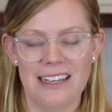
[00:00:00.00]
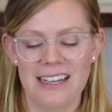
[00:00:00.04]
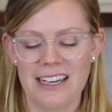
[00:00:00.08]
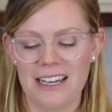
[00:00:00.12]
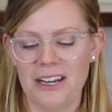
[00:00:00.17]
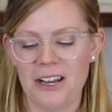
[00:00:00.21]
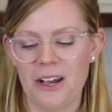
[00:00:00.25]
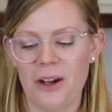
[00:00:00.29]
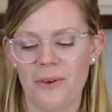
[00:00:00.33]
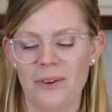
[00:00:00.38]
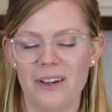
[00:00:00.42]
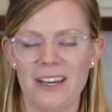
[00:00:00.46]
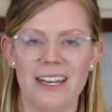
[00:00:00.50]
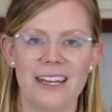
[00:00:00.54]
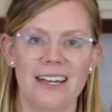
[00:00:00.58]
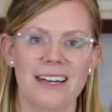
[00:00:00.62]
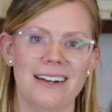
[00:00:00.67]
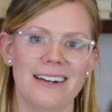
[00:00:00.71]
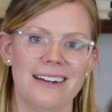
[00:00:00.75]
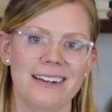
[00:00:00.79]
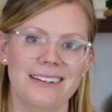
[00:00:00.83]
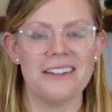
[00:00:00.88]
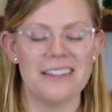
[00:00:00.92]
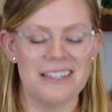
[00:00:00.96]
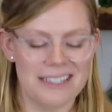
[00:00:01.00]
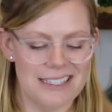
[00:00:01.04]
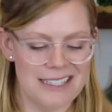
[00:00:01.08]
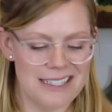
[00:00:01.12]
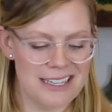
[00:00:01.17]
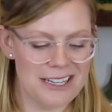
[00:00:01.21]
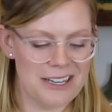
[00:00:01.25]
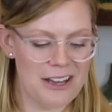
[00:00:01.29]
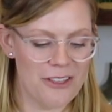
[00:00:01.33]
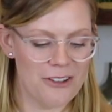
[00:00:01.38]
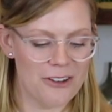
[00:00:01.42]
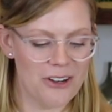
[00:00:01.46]
can go in here. This
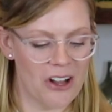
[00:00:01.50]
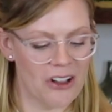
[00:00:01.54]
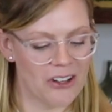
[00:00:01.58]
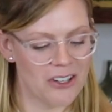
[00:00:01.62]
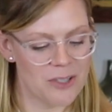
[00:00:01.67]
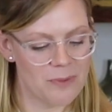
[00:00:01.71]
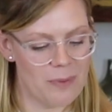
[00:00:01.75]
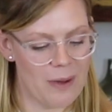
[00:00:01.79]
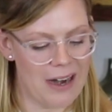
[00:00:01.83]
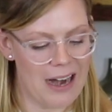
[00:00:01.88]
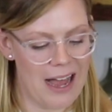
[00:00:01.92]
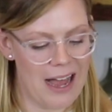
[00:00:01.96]
is another dollar spot